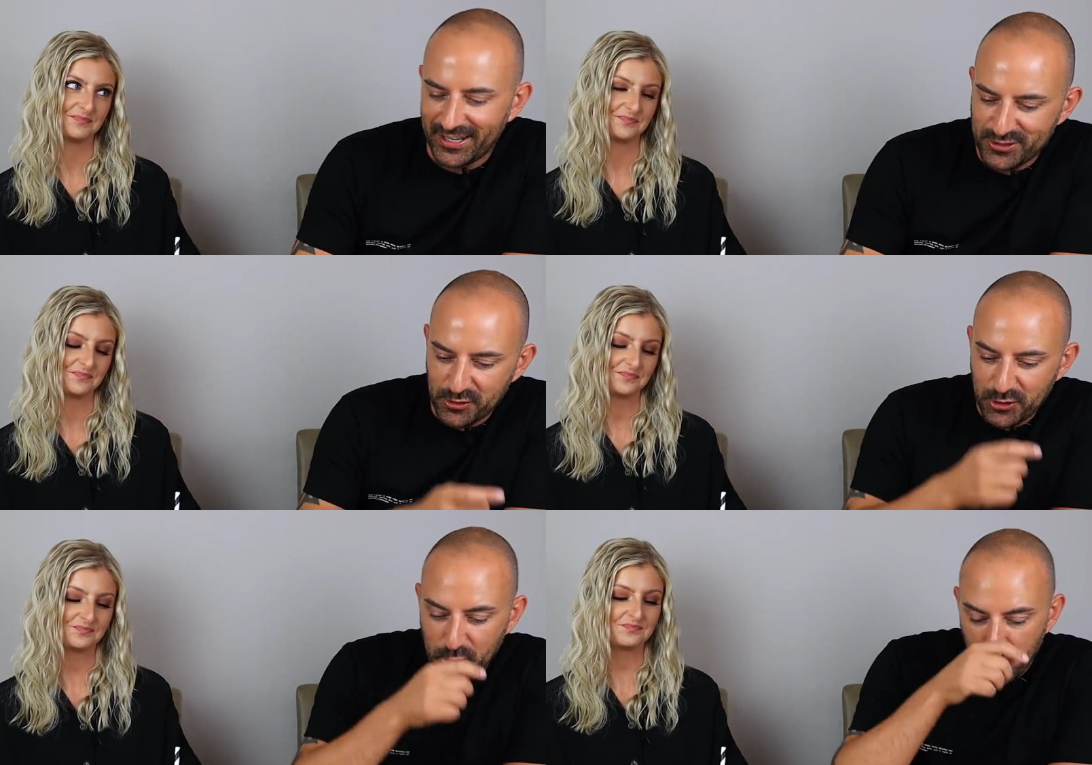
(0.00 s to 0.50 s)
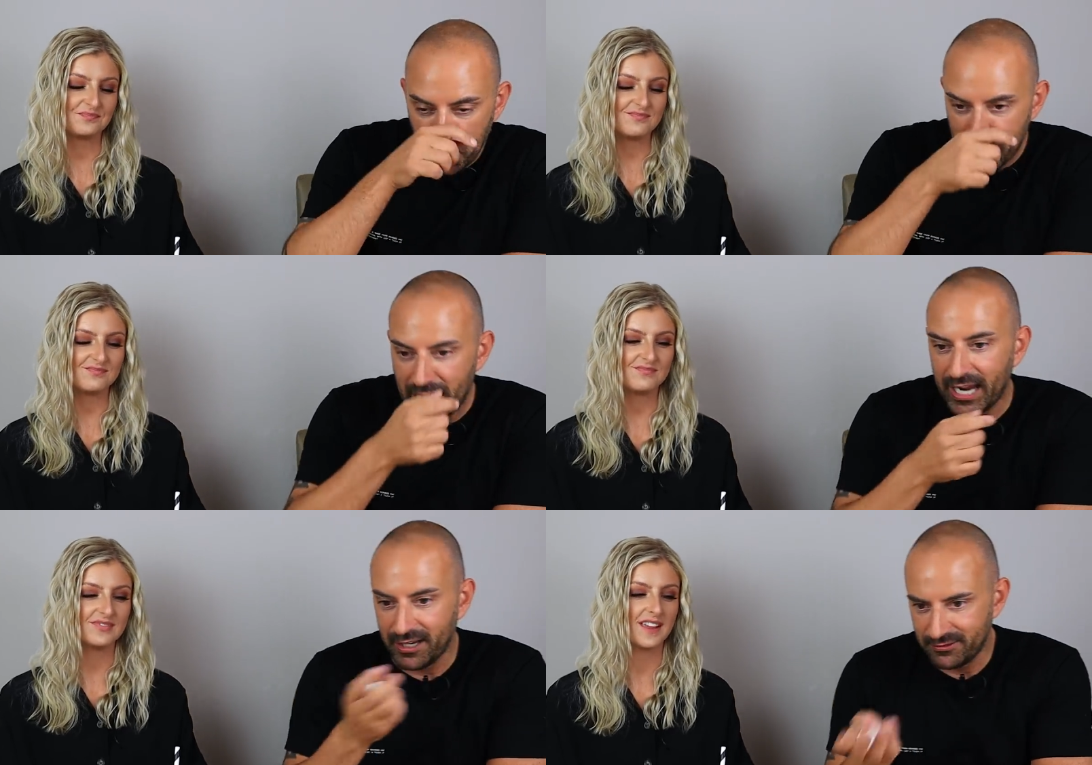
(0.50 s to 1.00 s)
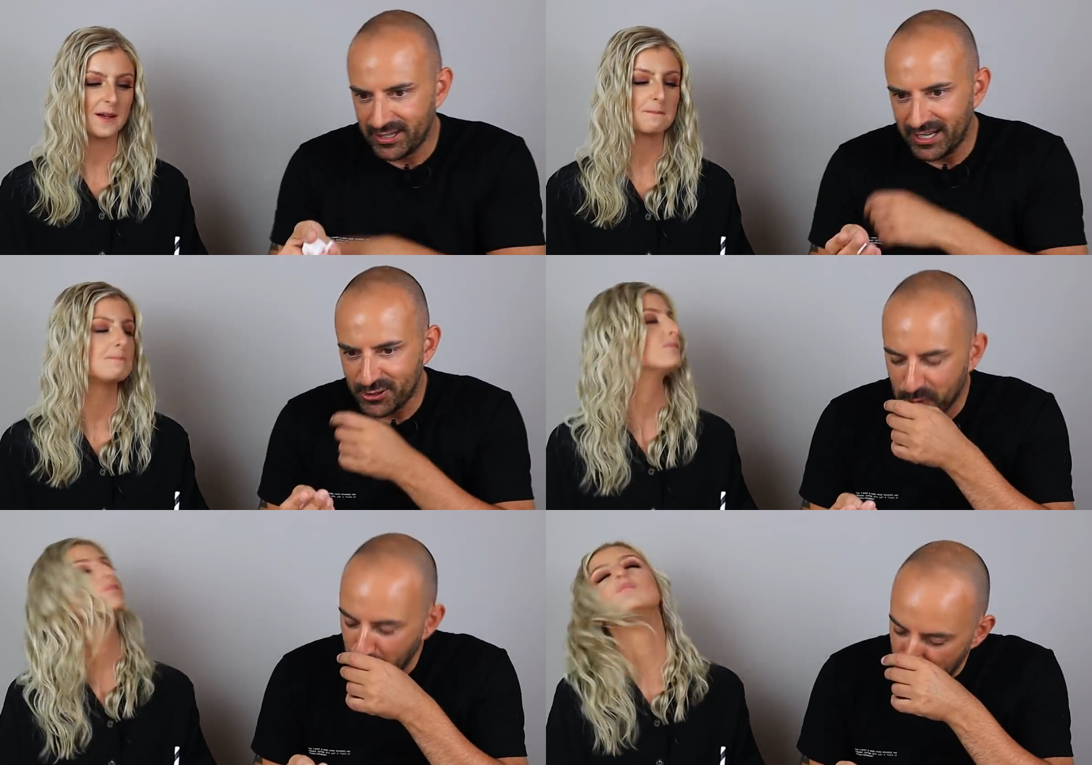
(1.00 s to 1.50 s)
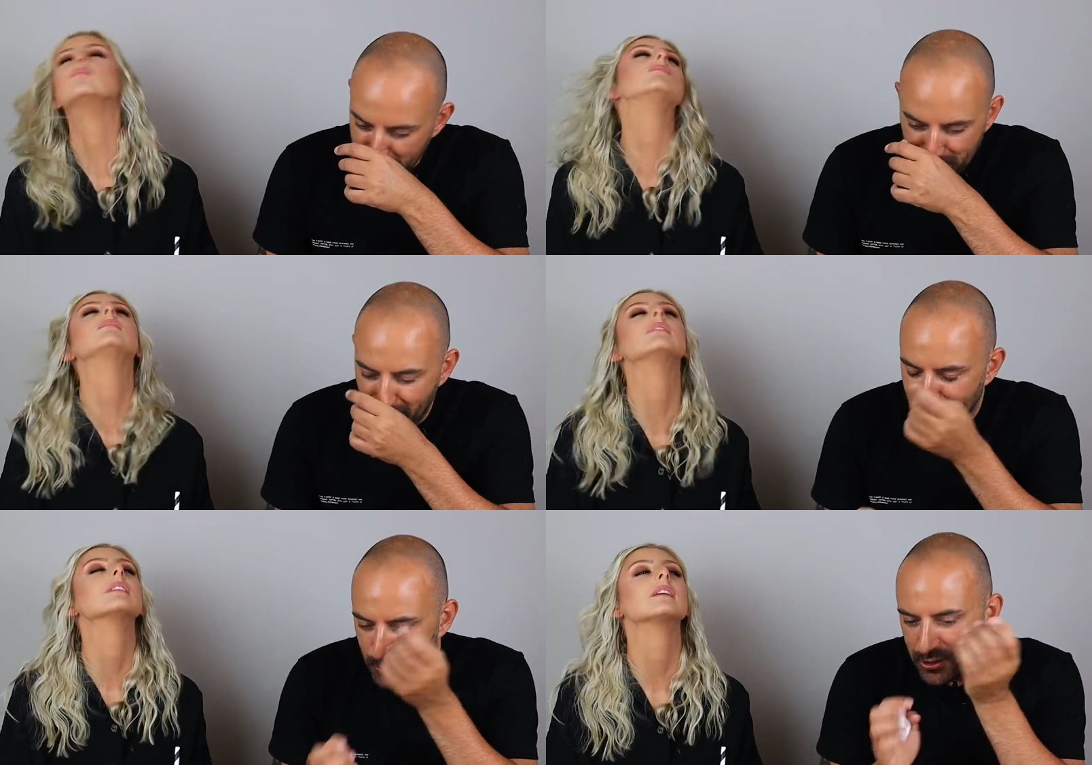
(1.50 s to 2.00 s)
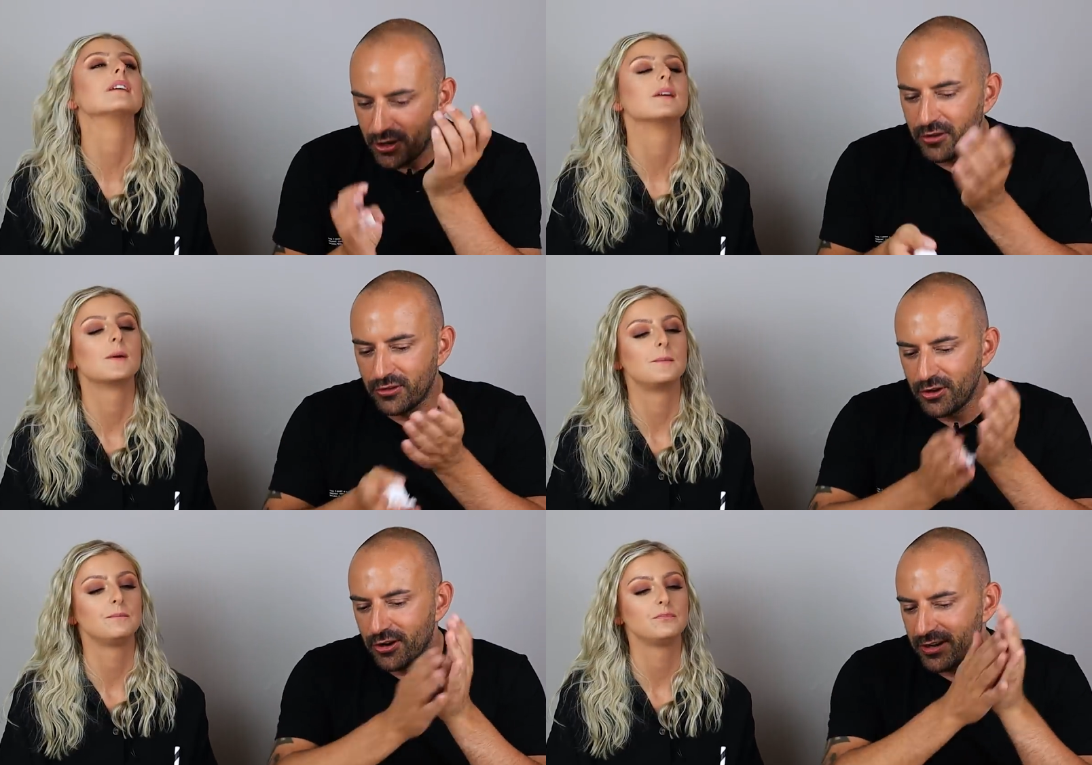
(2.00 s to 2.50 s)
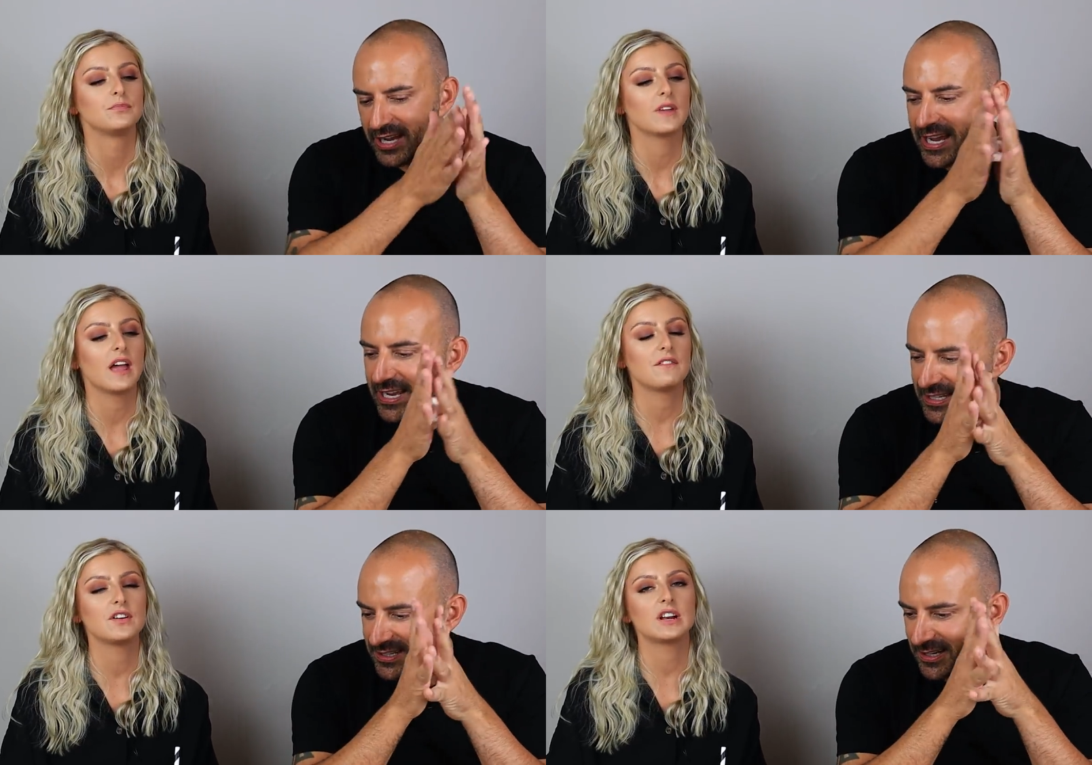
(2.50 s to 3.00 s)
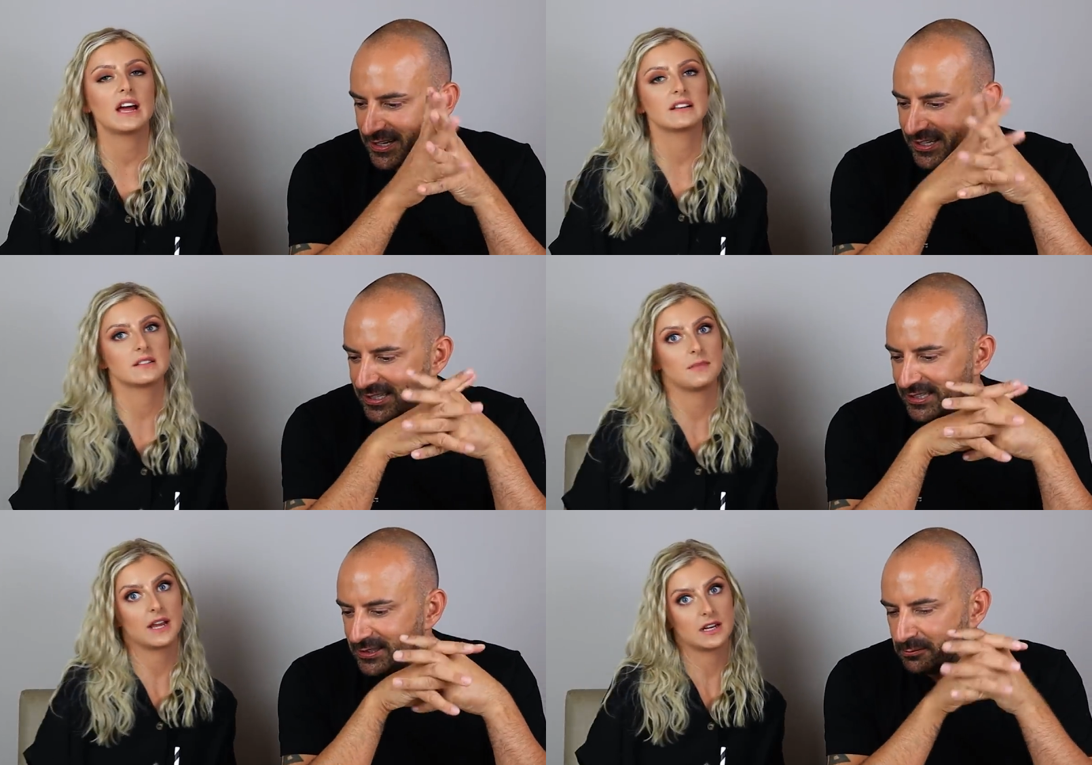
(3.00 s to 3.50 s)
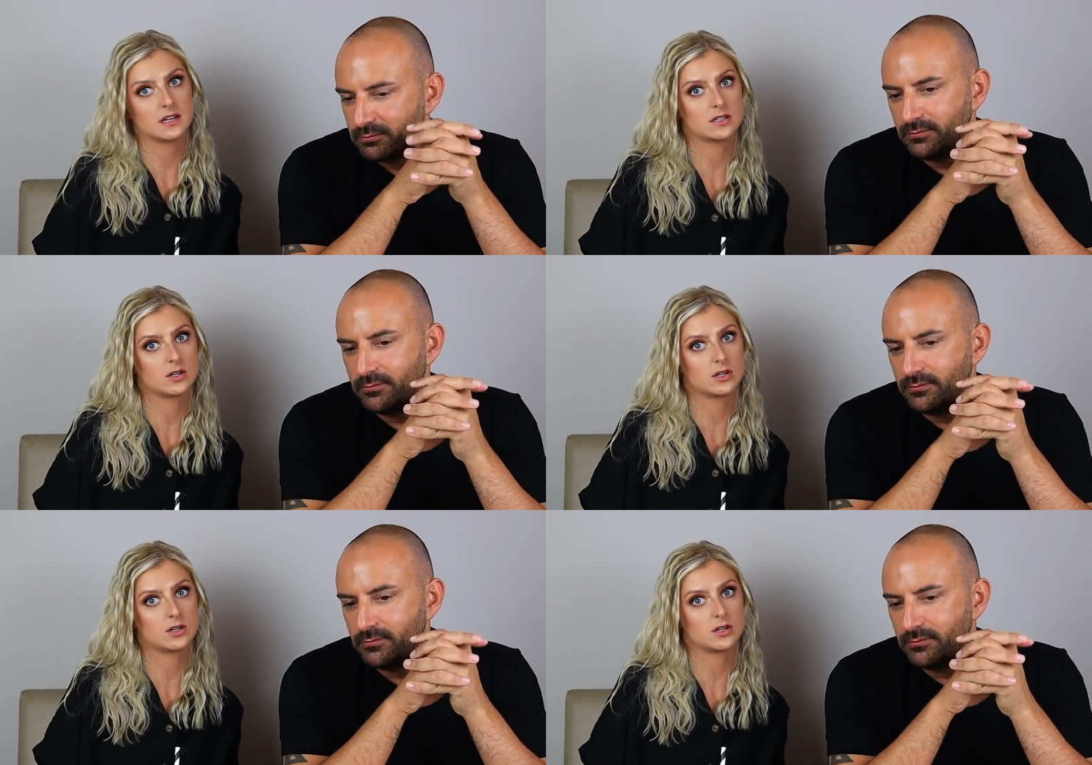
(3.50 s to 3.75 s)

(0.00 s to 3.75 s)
Speaker 1: okay. So the good Nang. Right, so what we've got going on there
Speaker 2: is... If you'd like to make it